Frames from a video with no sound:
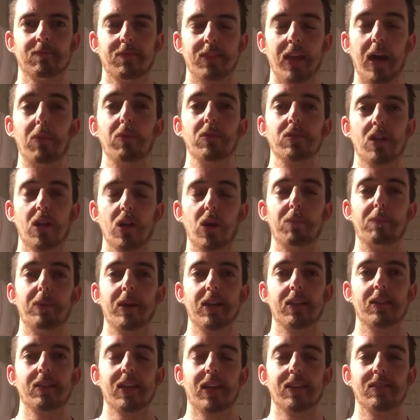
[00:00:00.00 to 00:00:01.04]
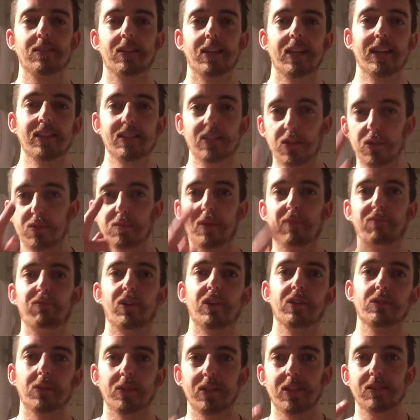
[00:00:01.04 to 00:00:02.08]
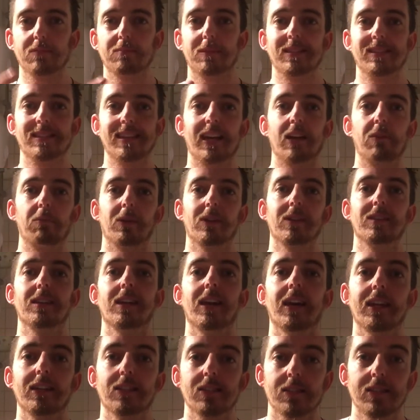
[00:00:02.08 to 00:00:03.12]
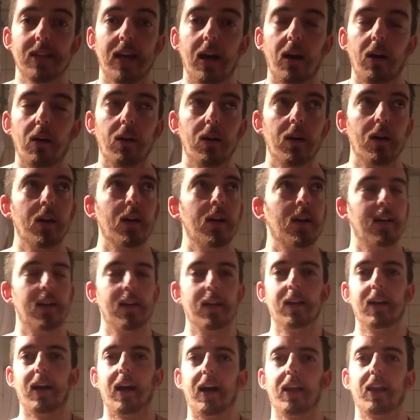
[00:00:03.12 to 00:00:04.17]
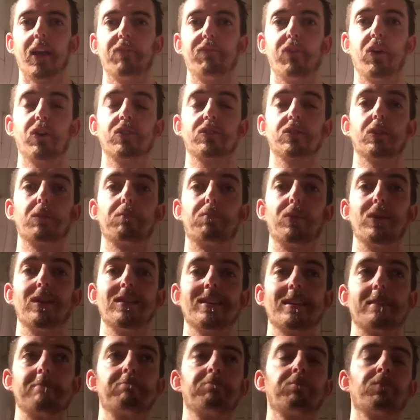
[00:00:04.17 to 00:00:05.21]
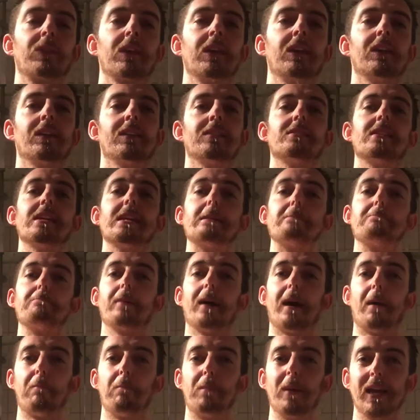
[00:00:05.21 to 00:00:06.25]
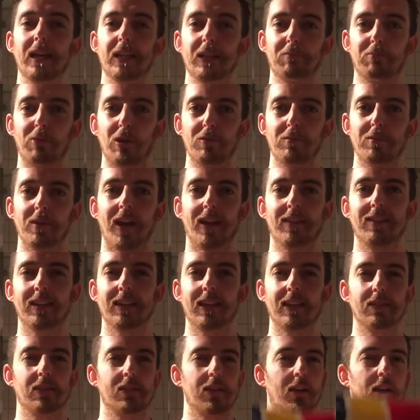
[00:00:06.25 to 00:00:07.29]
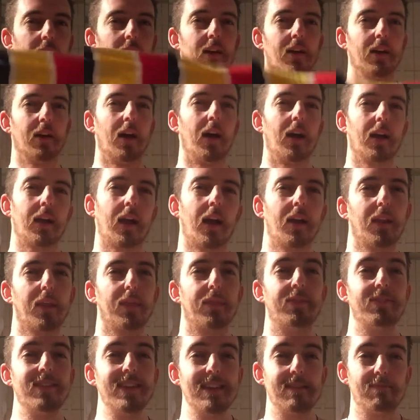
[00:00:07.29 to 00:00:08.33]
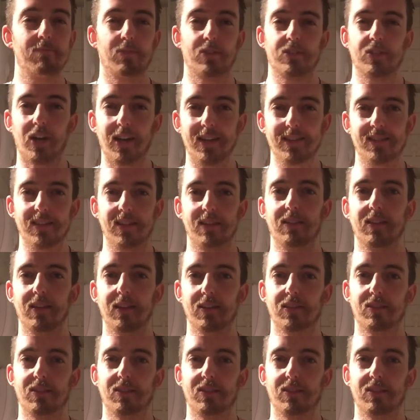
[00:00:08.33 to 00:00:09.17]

That was a lot better than yesterday. Yesterday was my first one, there's my second one today, just now. And I focus on the breathing deep and being in the moment. I think that's a kind of theme which I see